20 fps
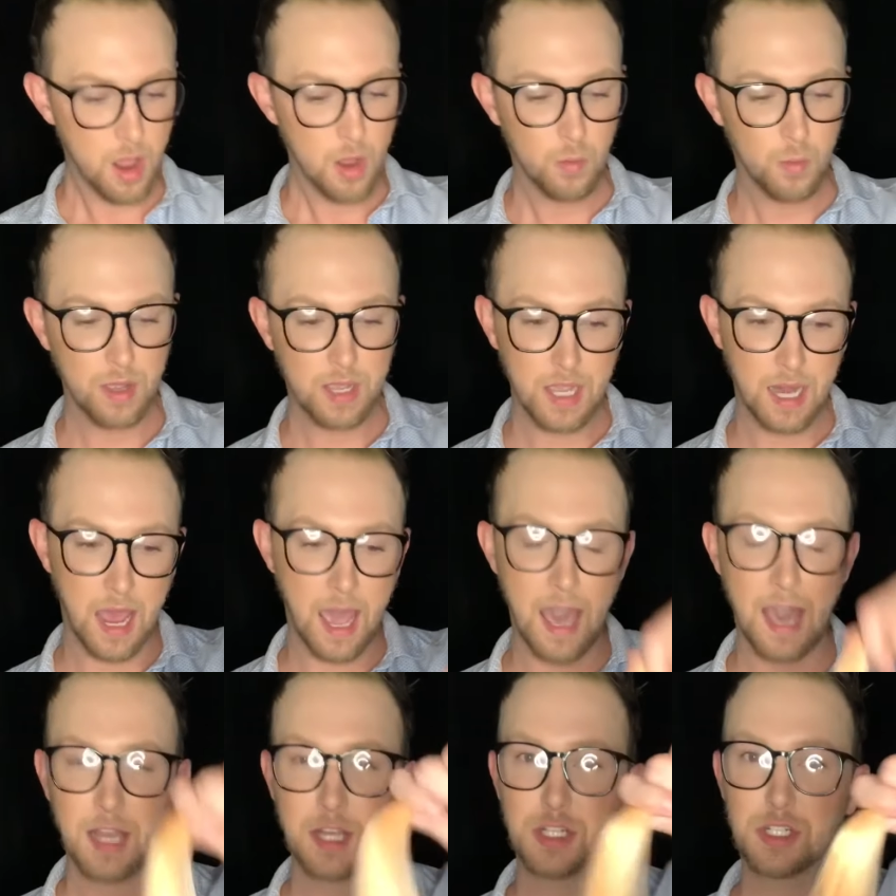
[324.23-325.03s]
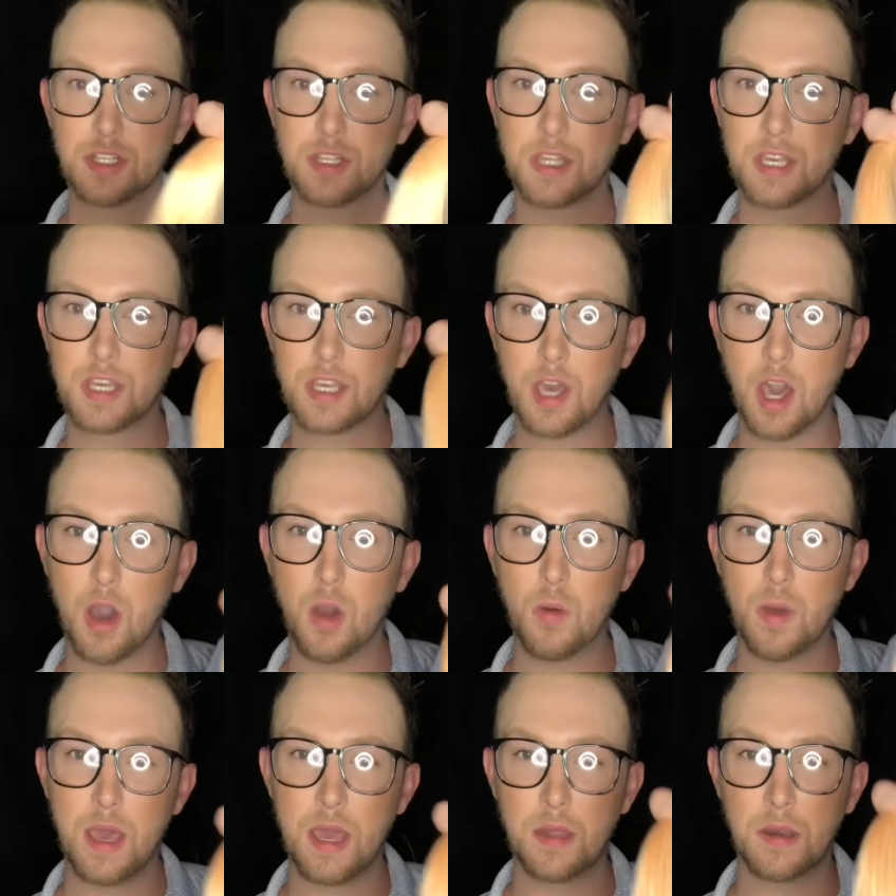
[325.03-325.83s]
We can actually
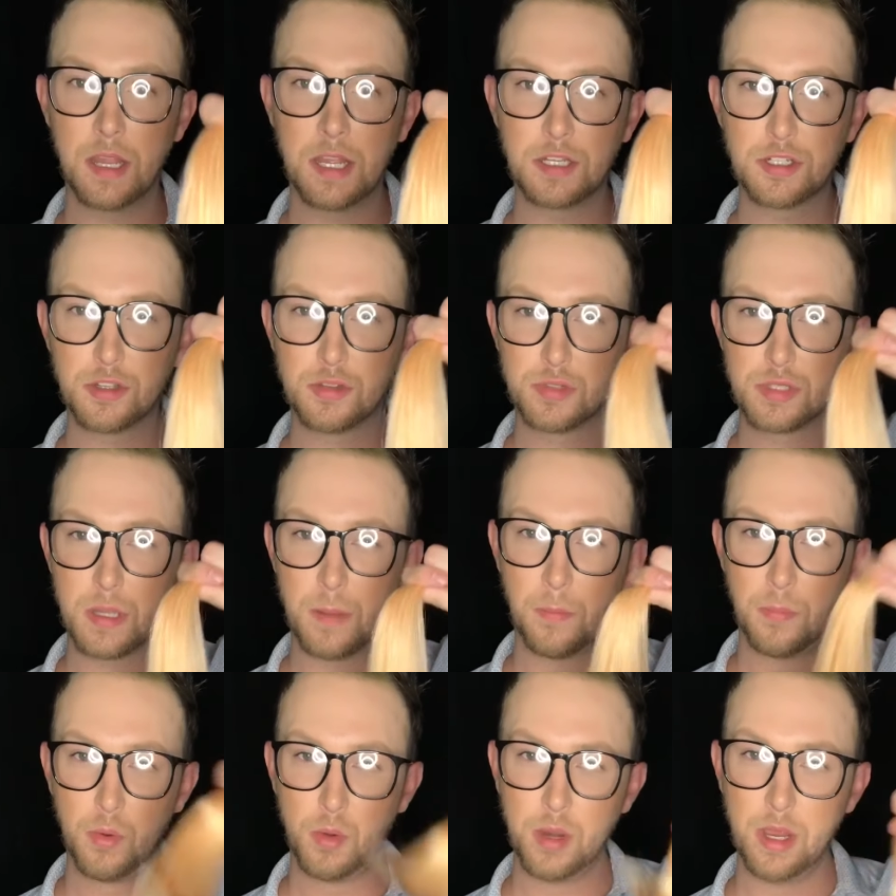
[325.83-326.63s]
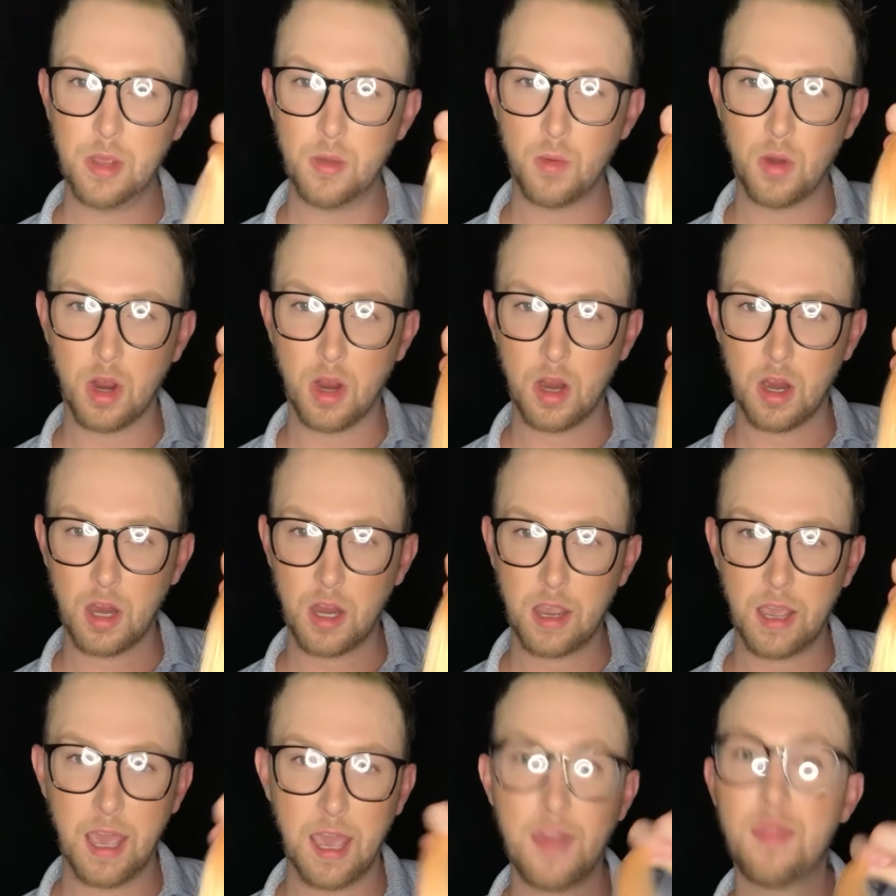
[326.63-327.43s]
go in and do some pre-work
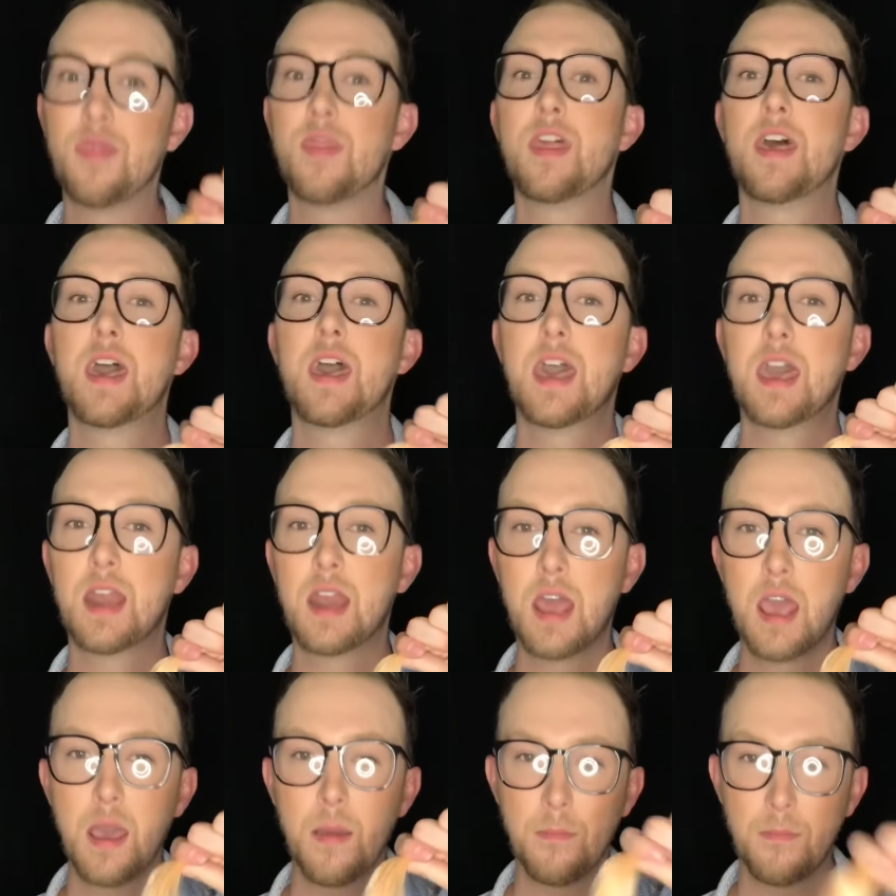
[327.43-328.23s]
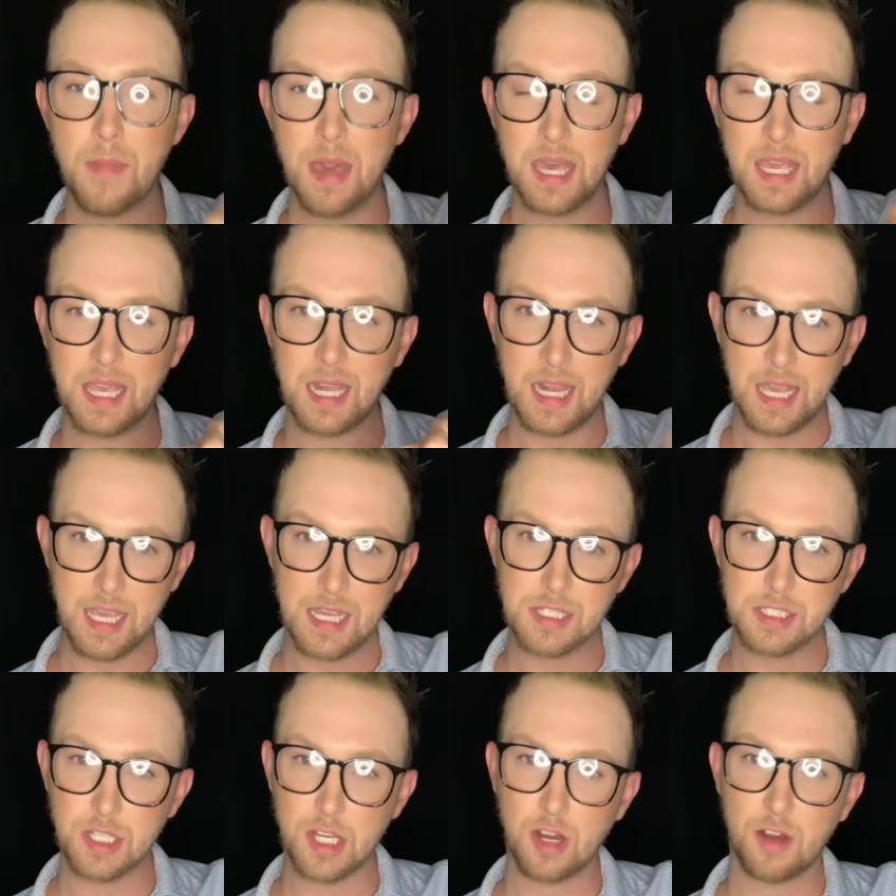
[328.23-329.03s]
and then make it
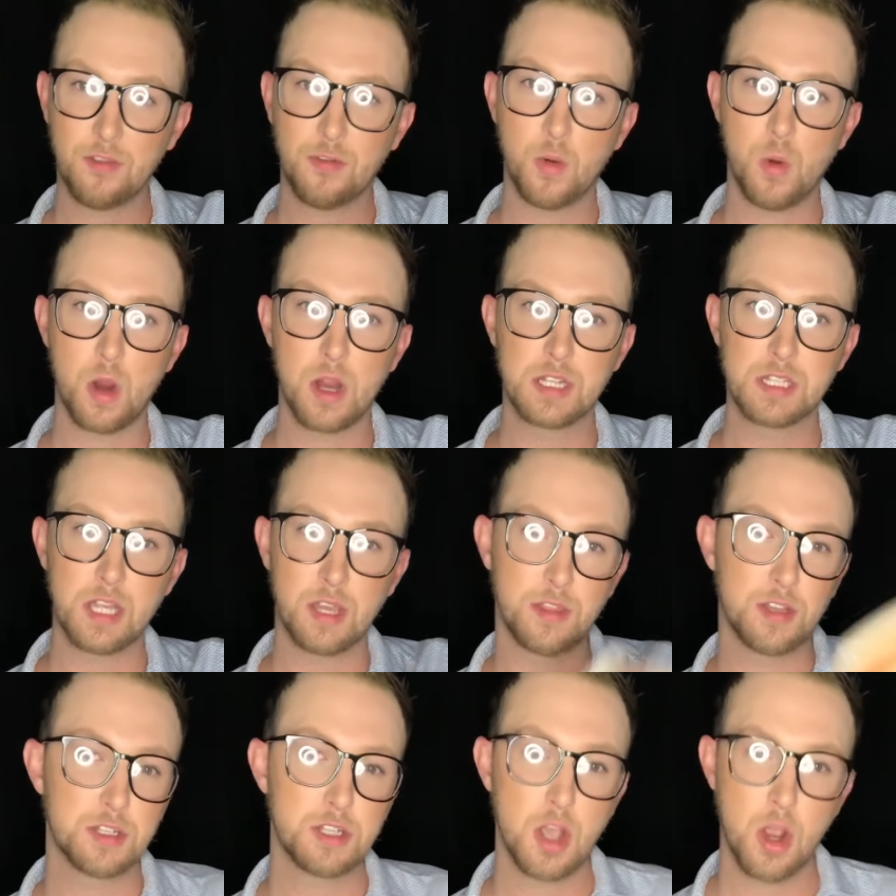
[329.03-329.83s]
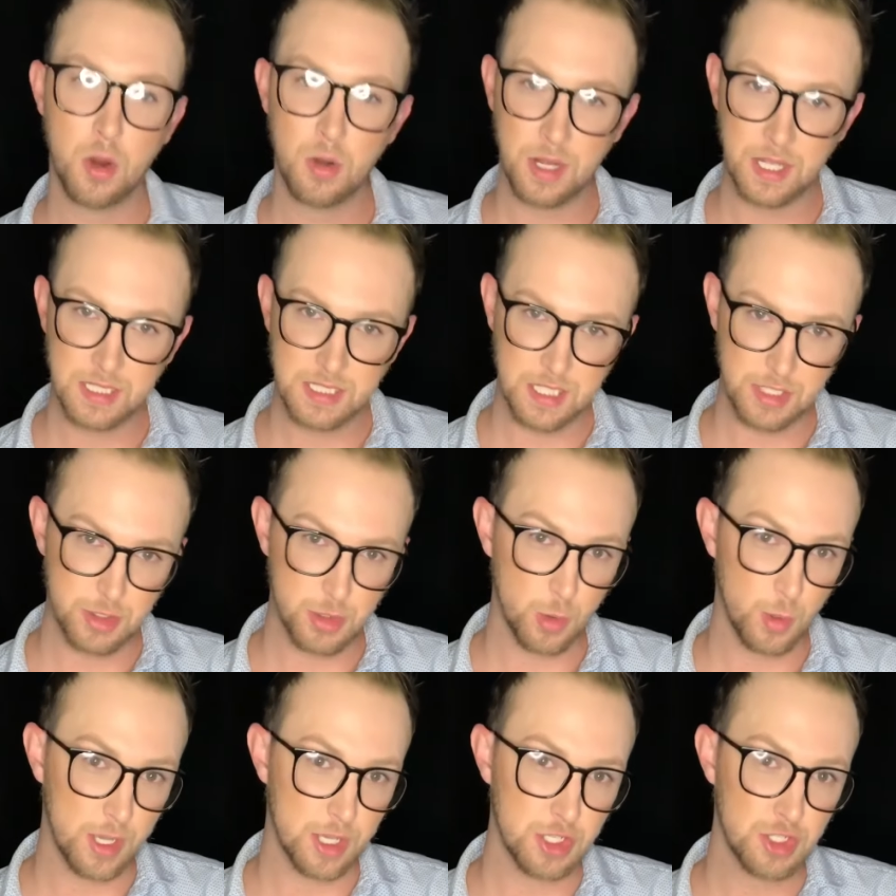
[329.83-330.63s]
easier for us on the toning
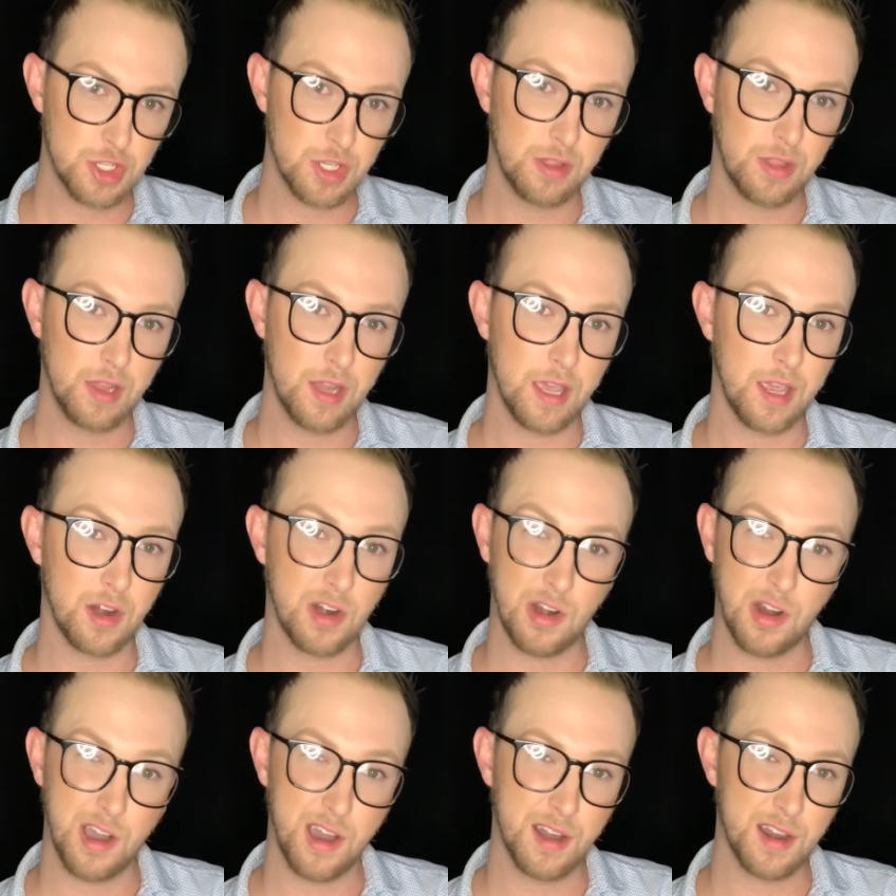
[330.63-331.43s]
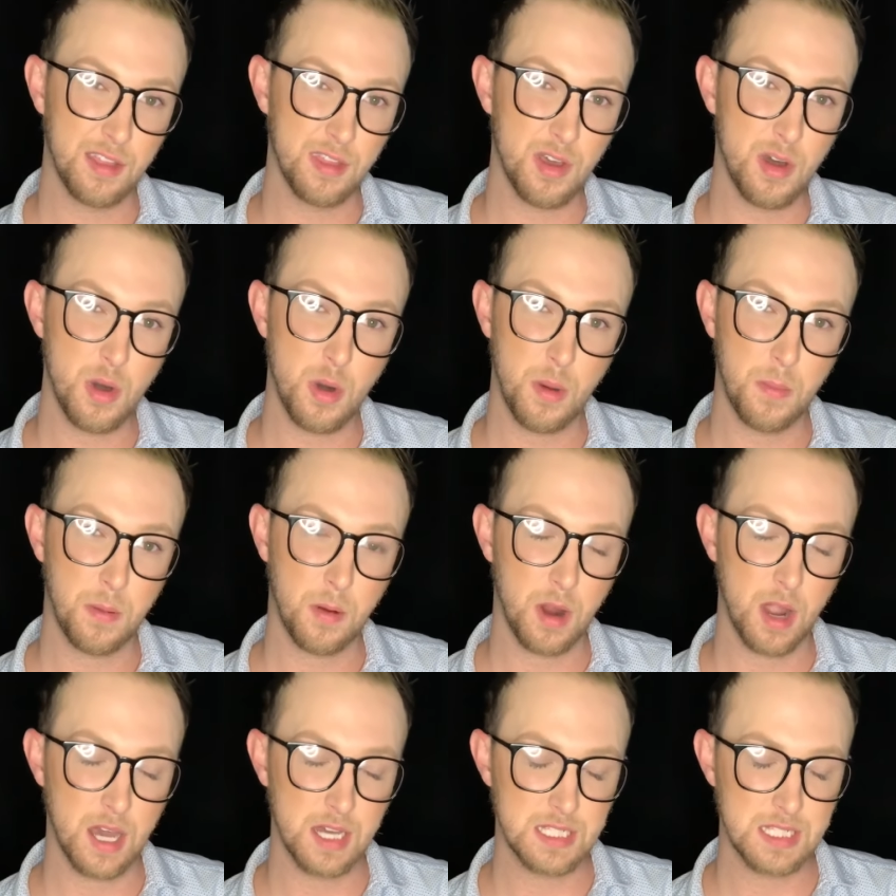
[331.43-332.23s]
situation later on in the whole
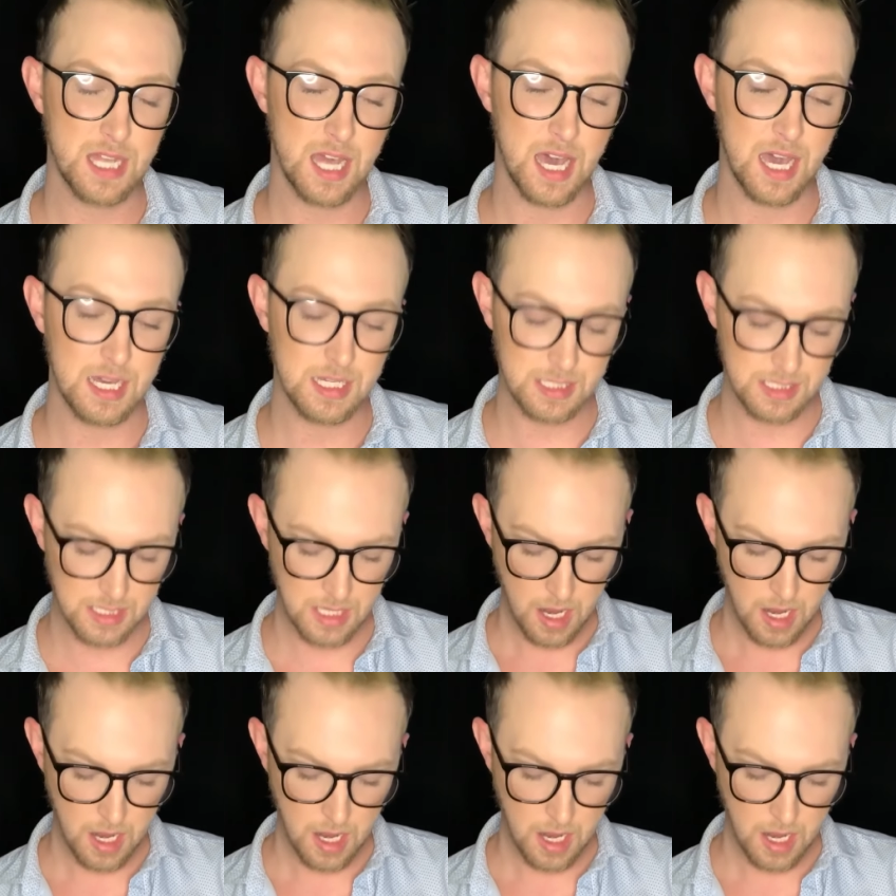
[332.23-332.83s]
process.